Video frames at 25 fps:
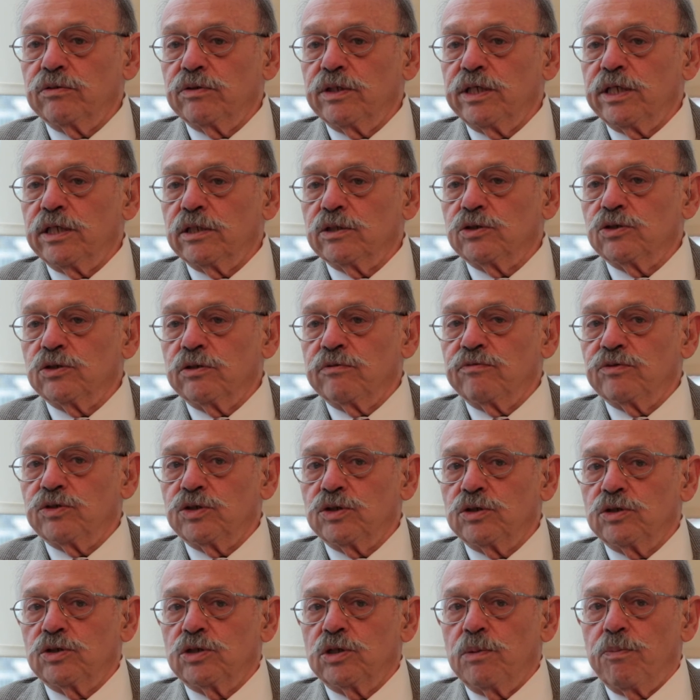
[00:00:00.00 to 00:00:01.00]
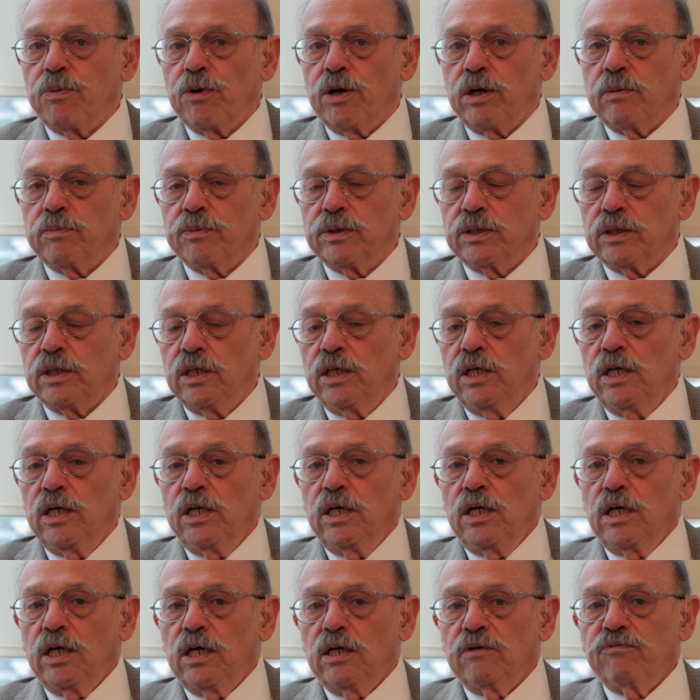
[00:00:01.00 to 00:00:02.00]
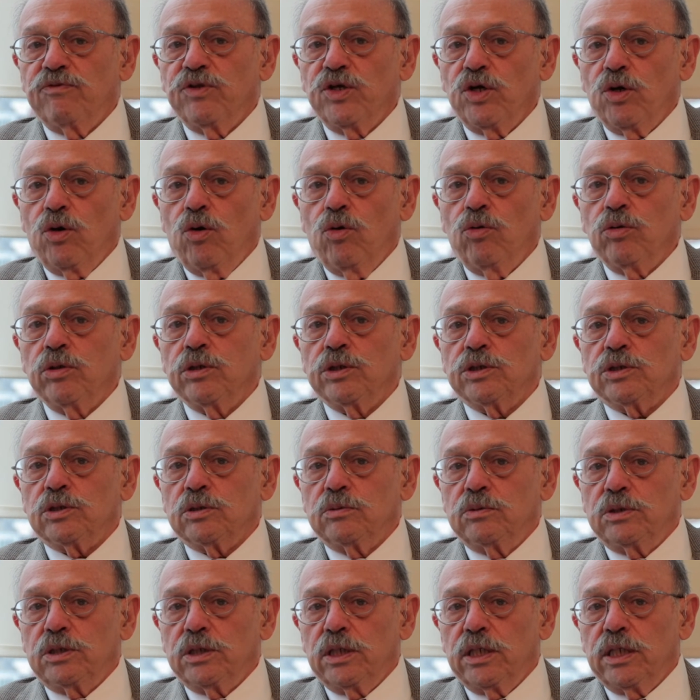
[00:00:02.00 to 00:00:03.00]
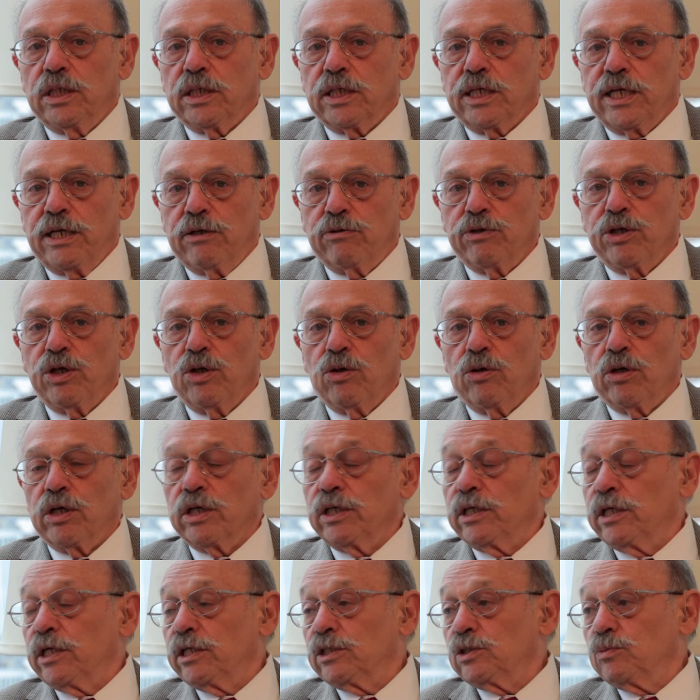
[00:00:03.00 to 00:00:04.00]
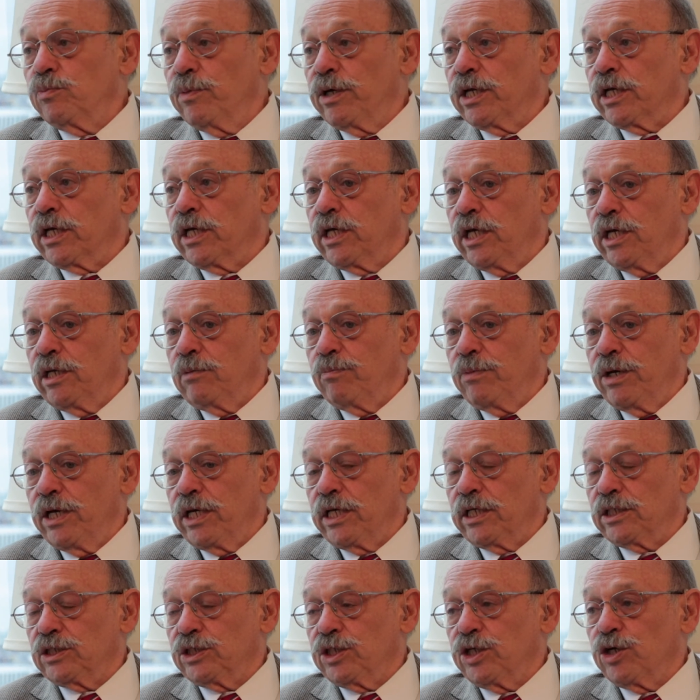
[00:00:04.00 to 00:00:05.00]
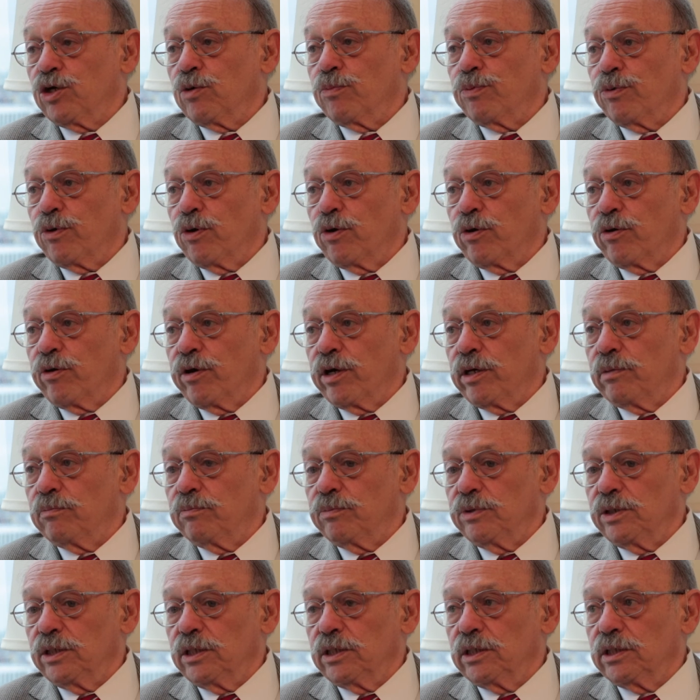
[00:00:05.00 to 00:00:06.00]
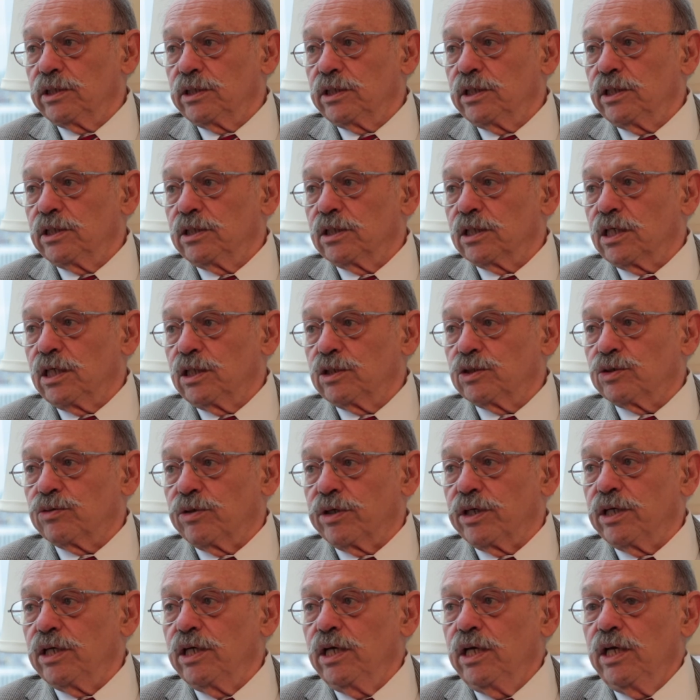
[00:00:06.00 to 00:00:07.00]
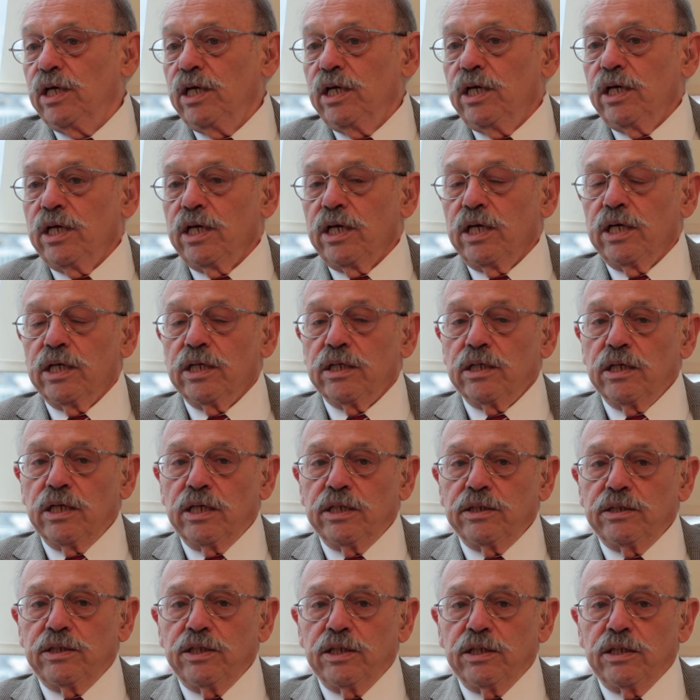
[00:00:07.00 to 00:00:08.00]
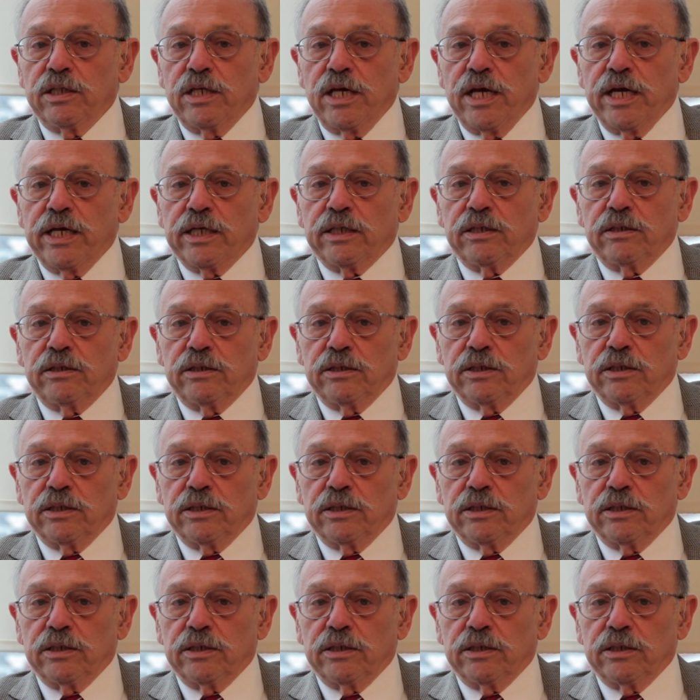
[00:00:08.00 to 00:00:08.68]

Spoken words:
of the health services department of the oldest county organized Medicaid managed care program in the country. And I did that